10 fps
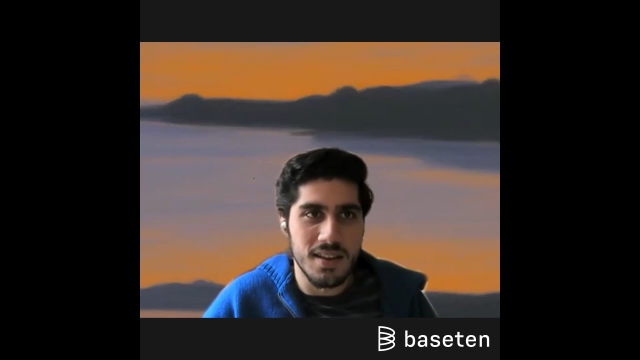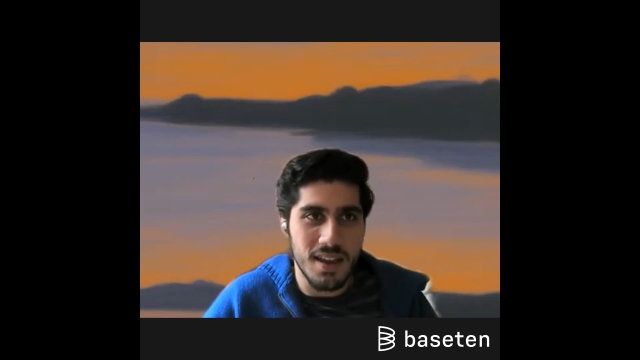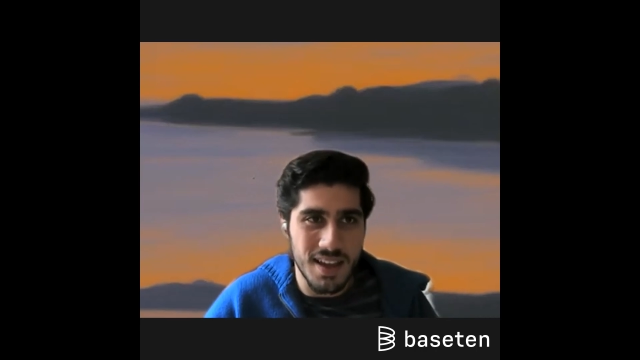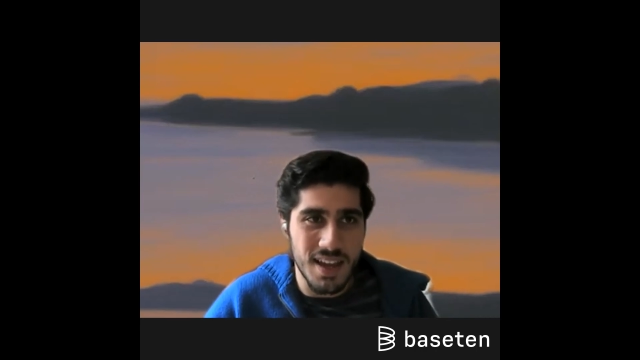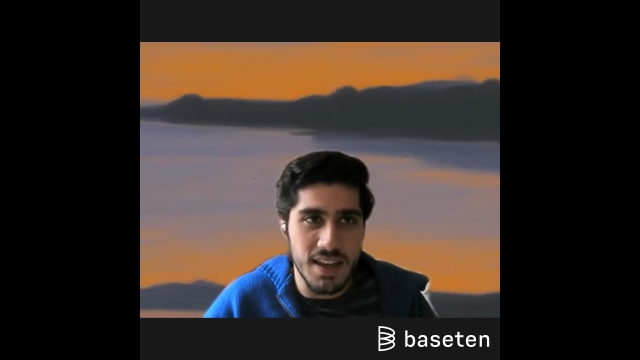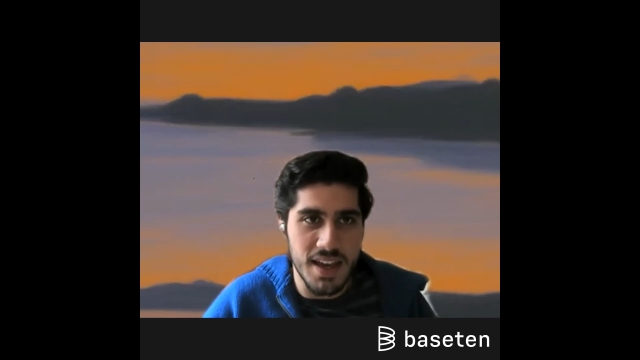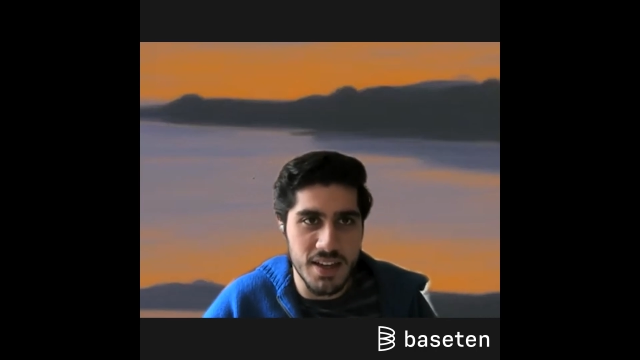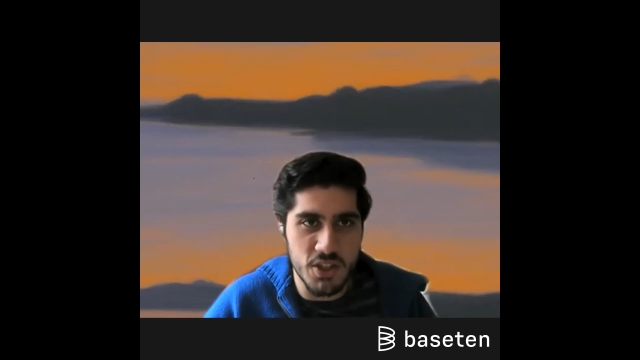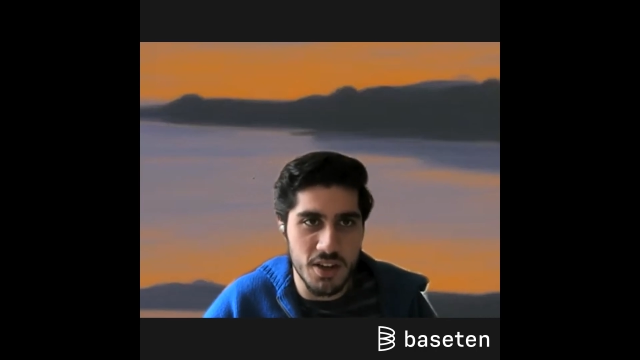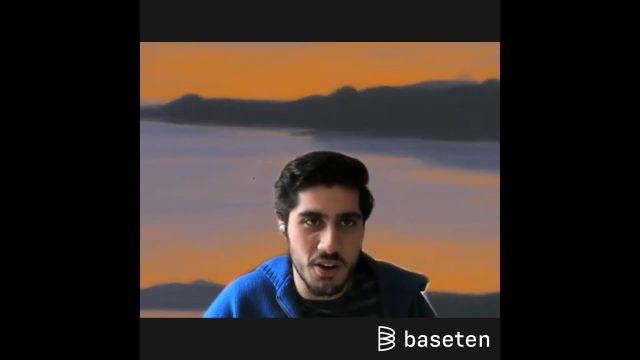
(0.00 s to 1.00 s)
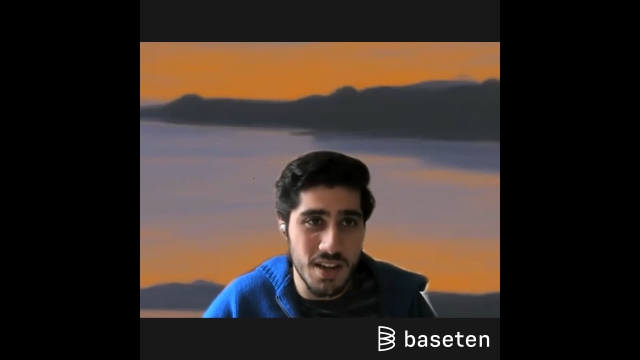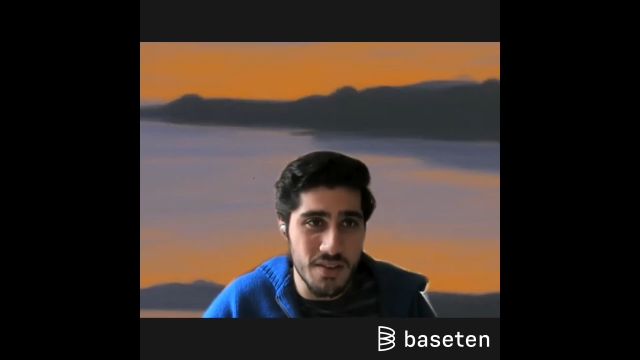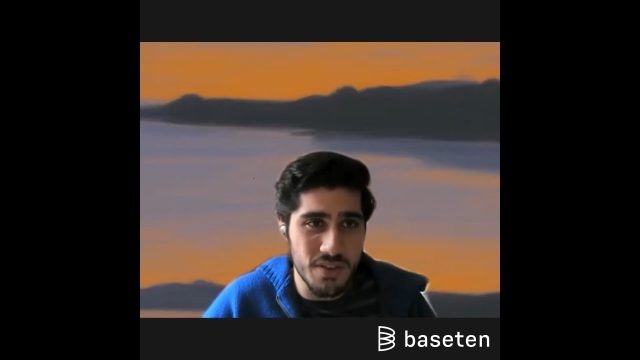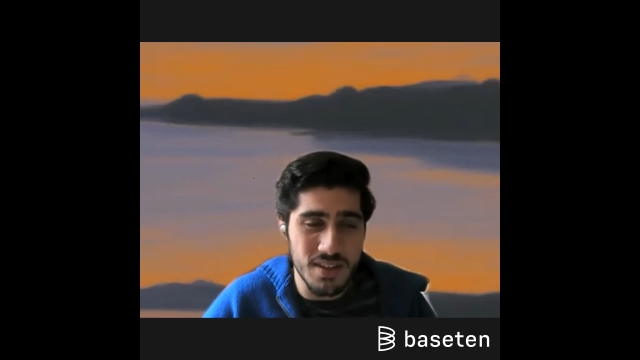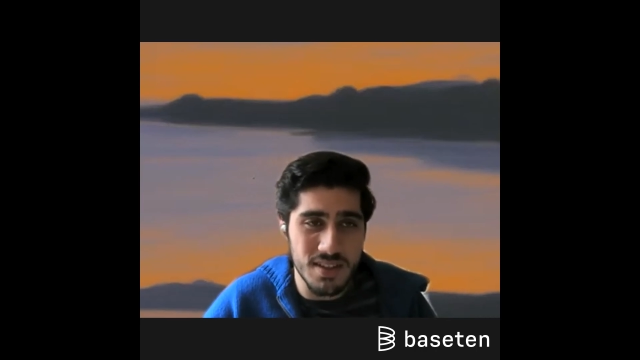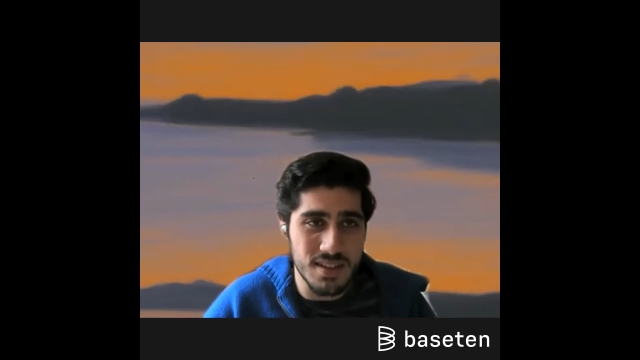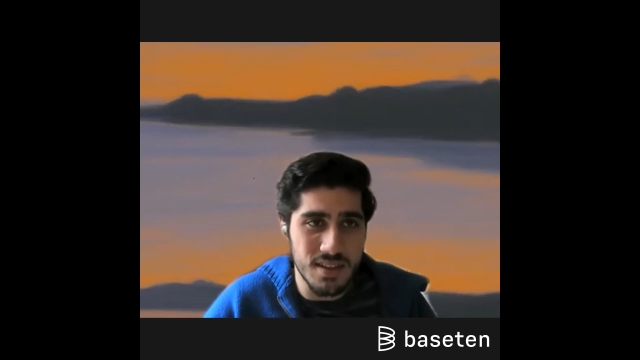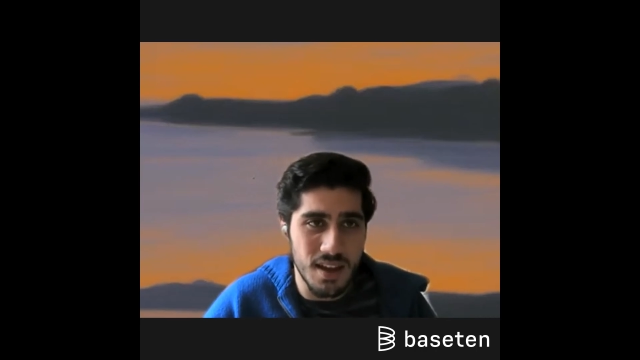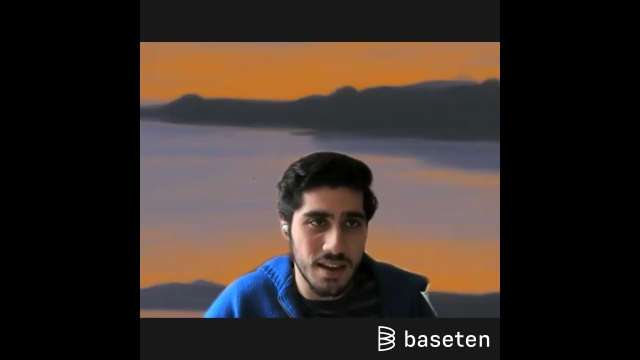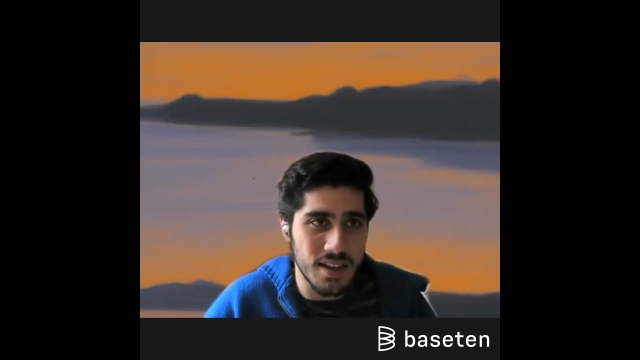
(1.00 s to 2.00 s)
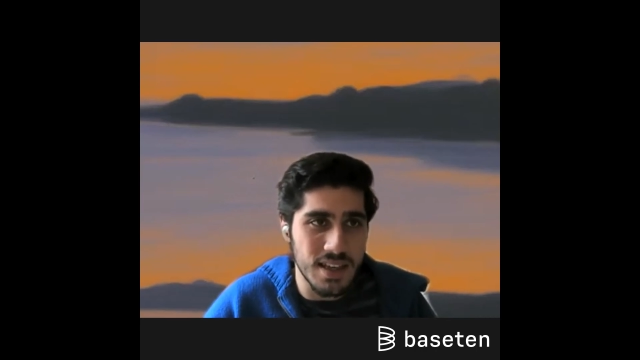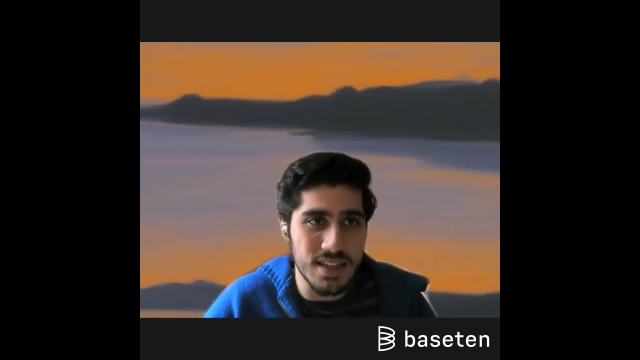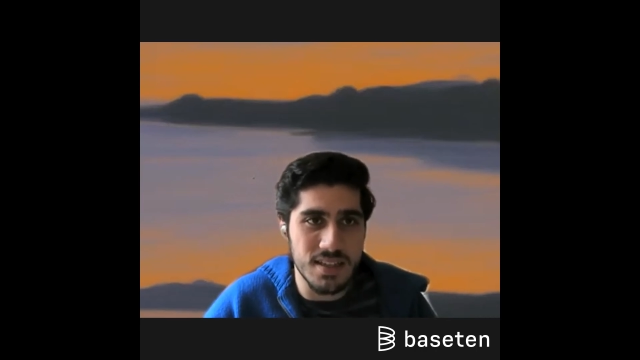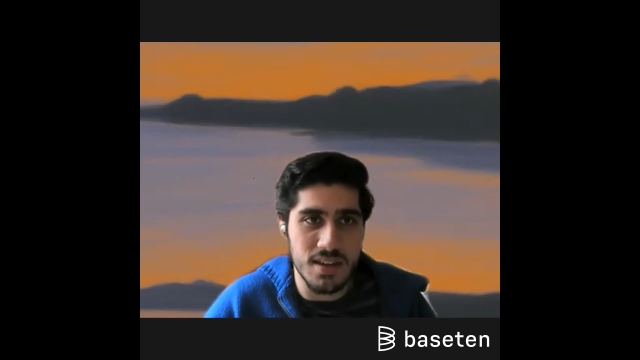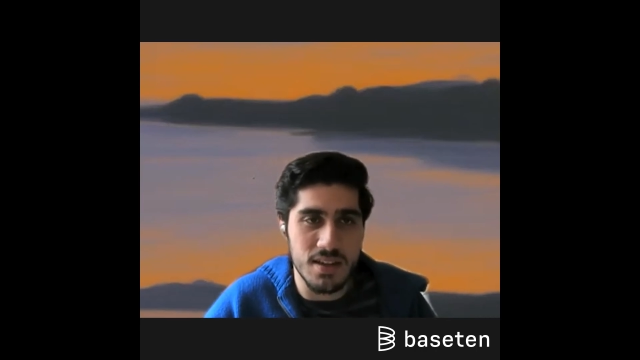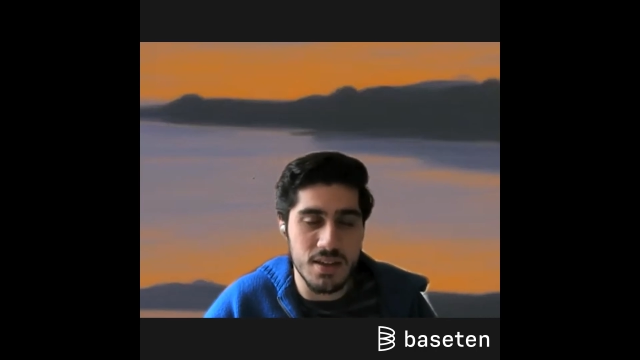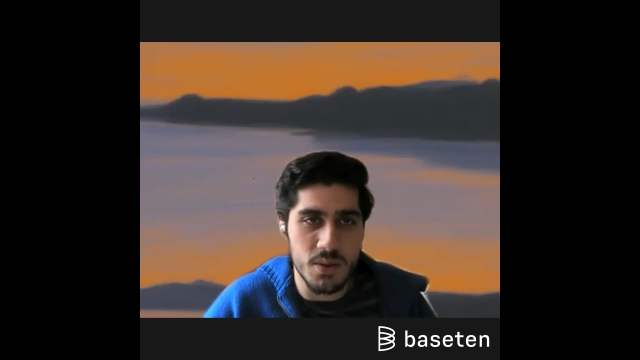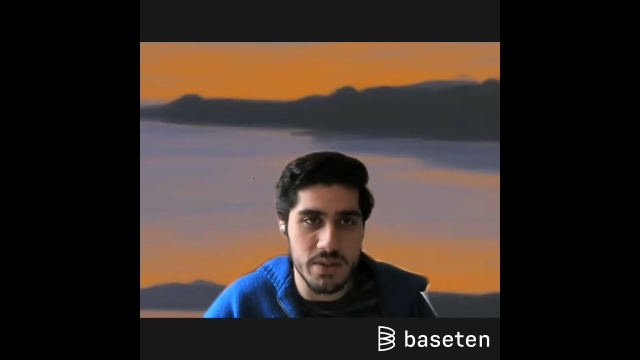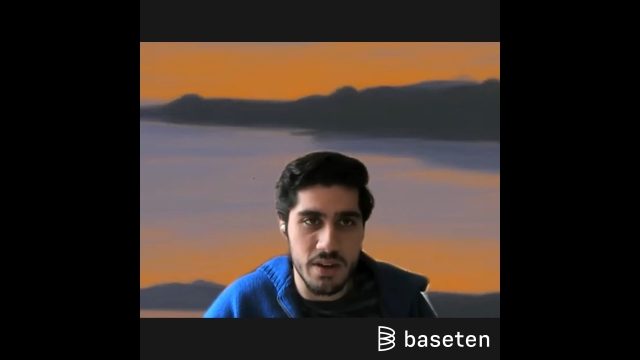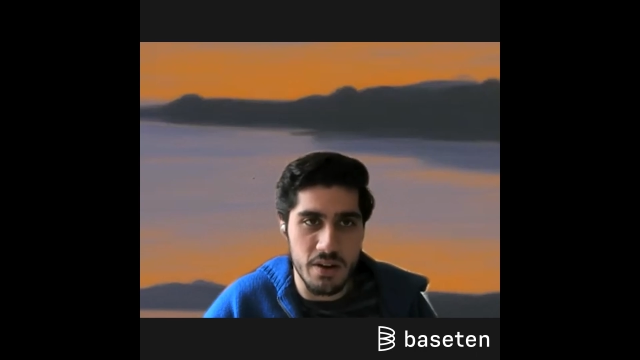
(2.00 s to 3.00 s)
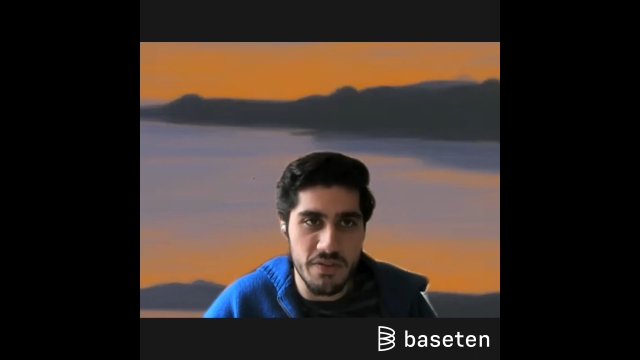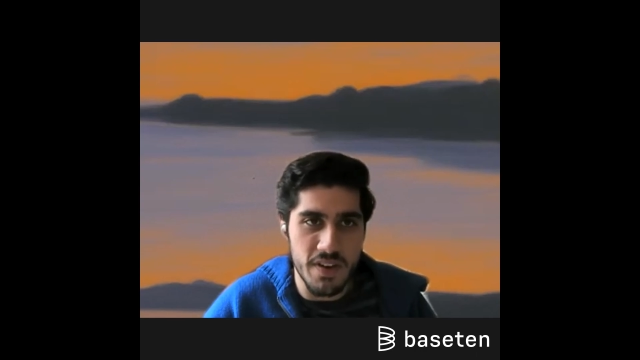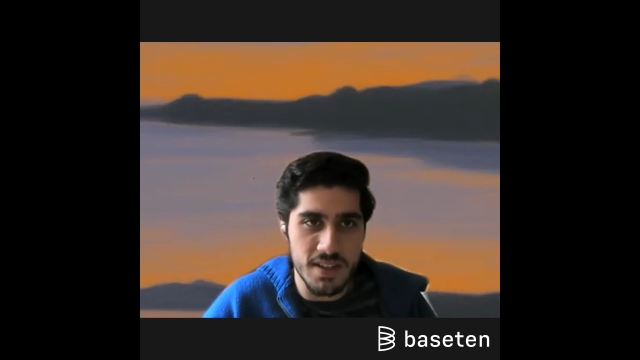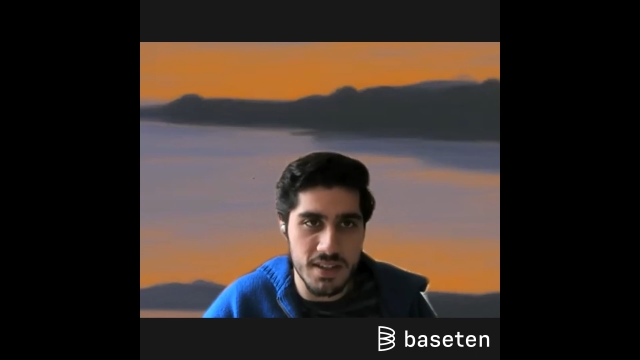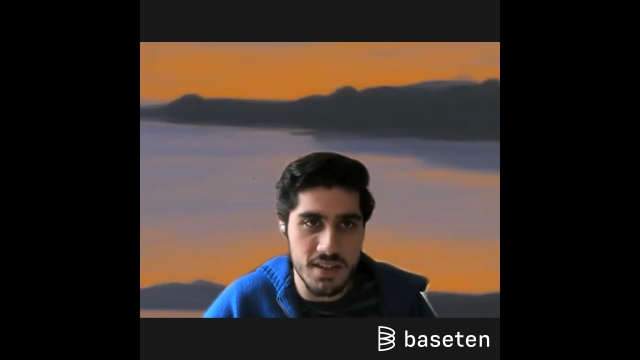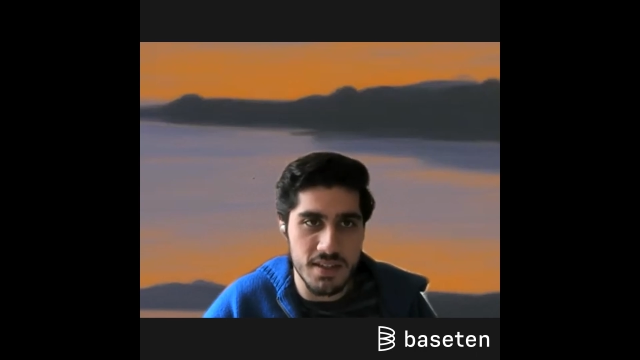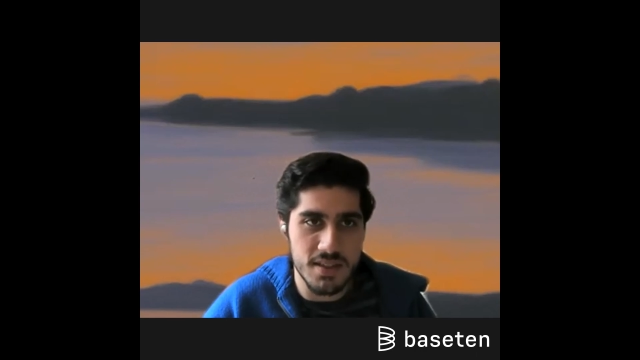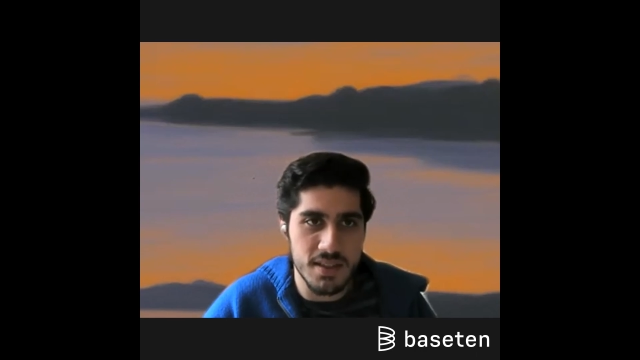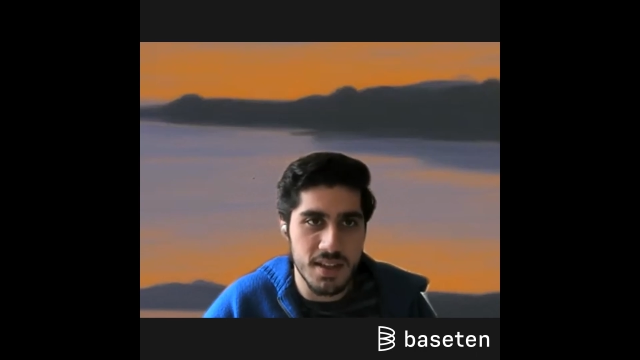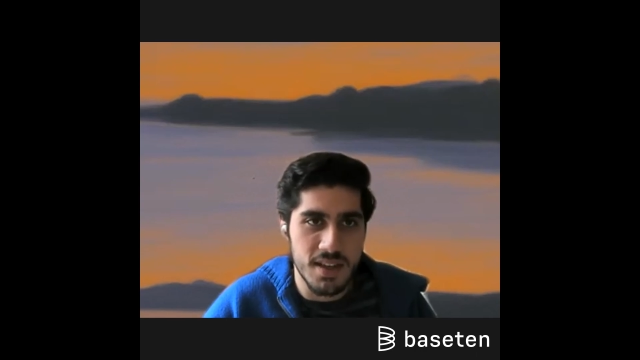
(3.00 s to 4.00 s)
like engaging or even like easy to use interfaces.